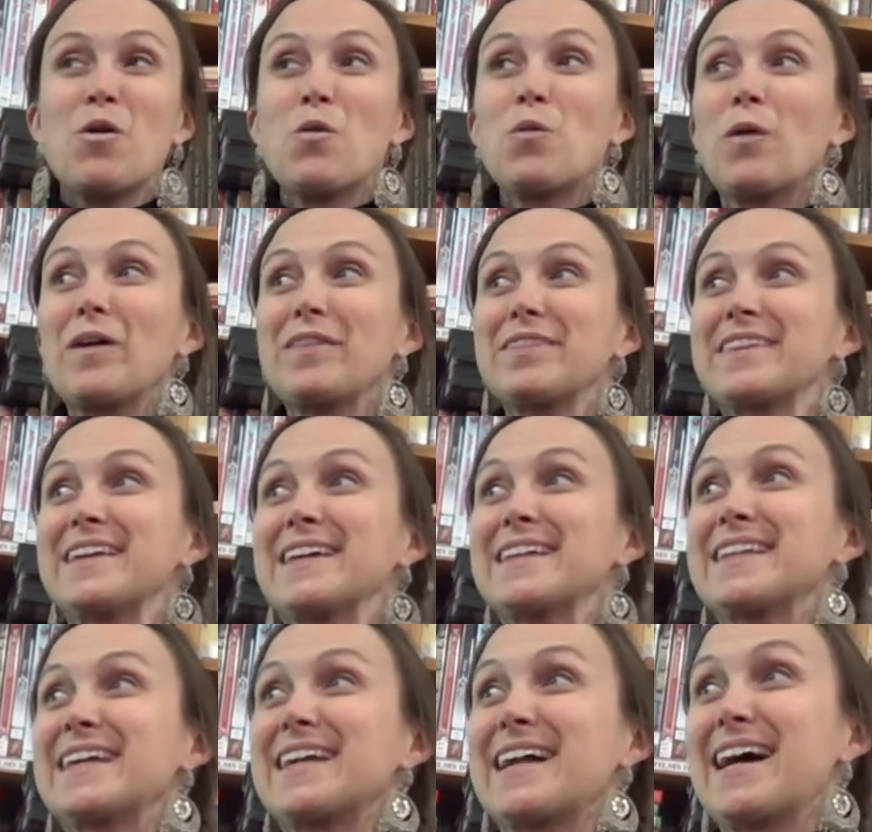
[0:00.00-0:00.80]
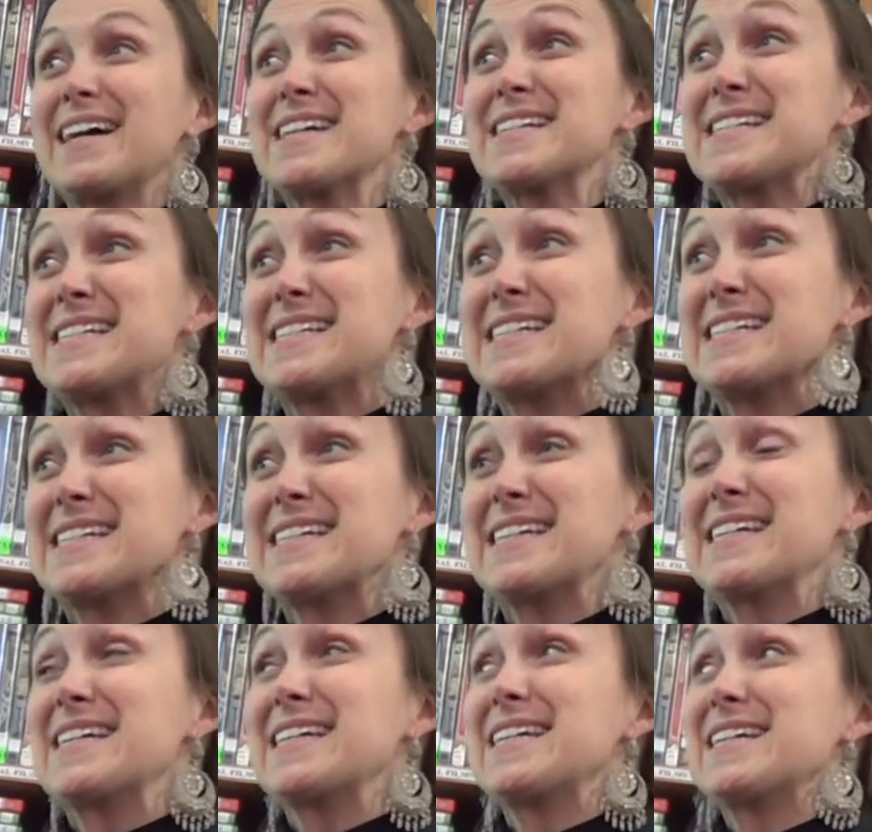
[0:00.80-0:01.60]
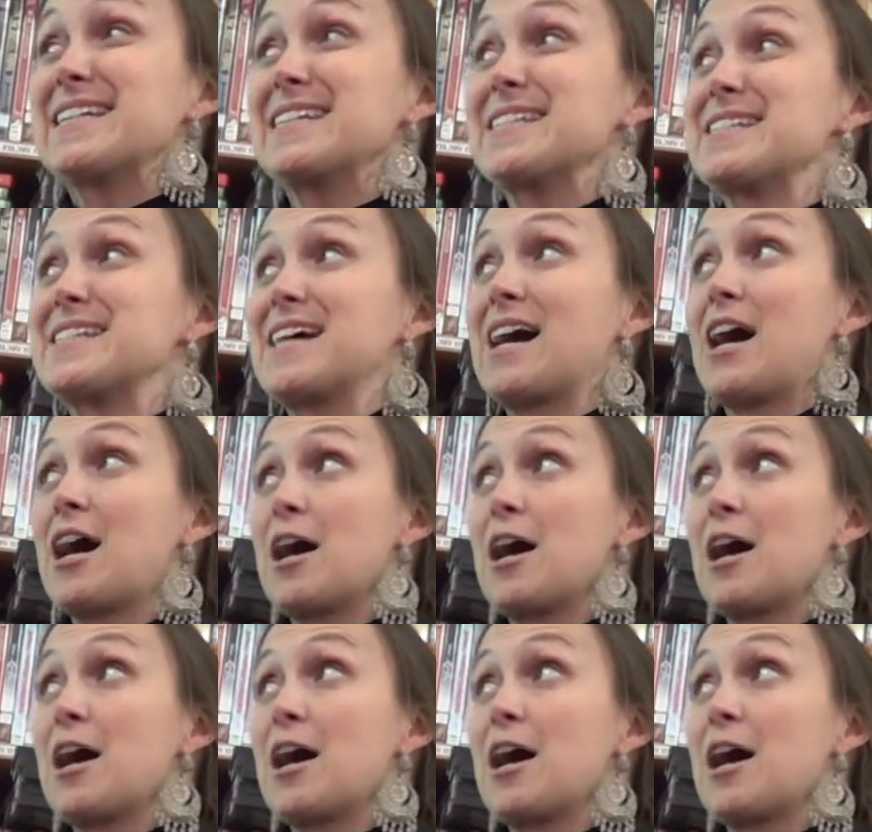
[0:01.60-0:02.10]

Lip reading: One thing that I see is